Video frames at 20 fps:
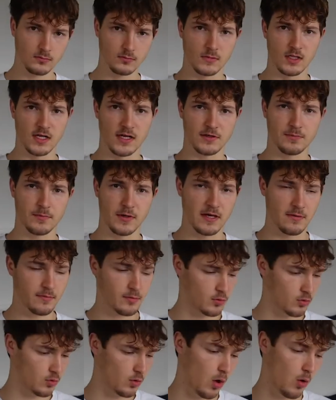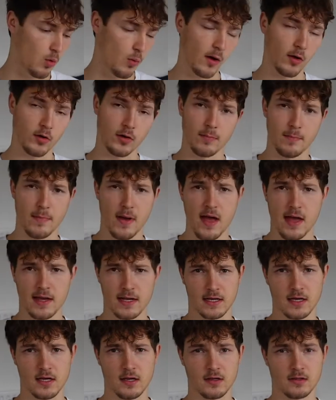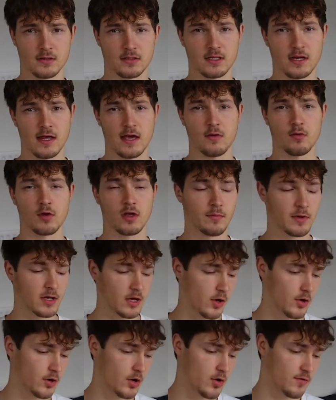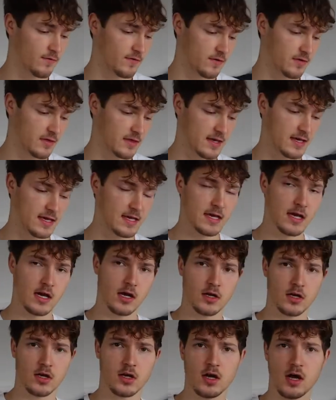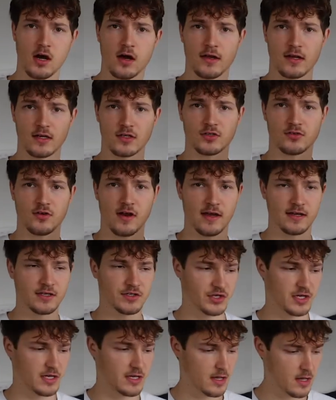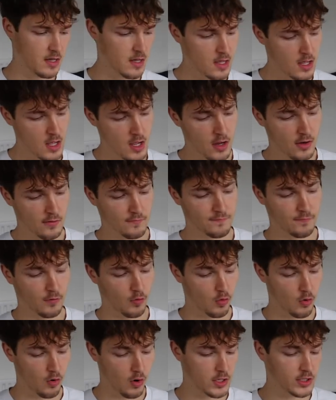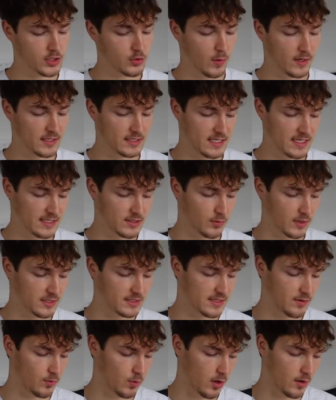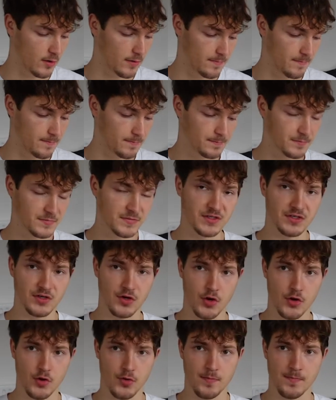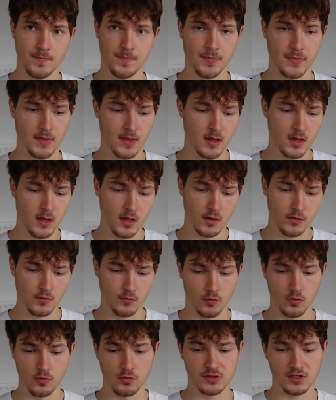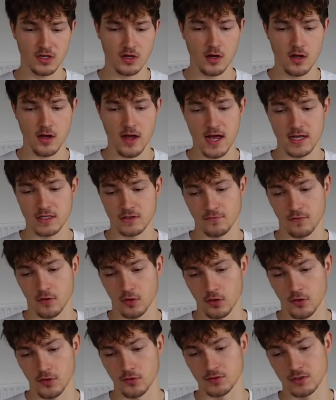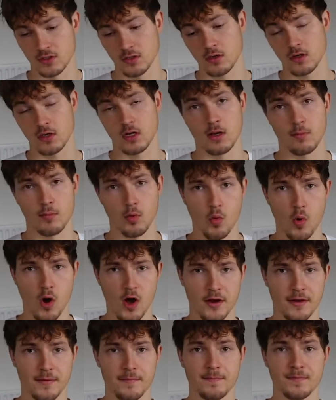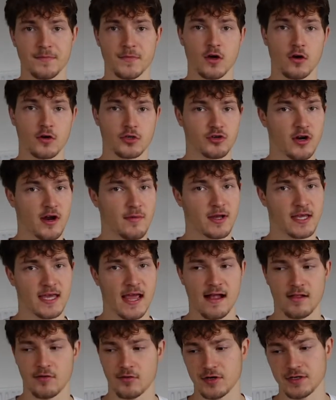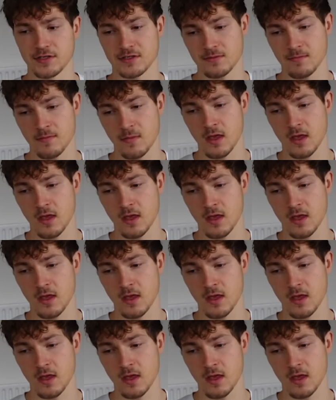Yes people, welcome back. Today we're going to be going over the cutting strategy for 2021. So, the rules are as follows. Number one, got to track my calories.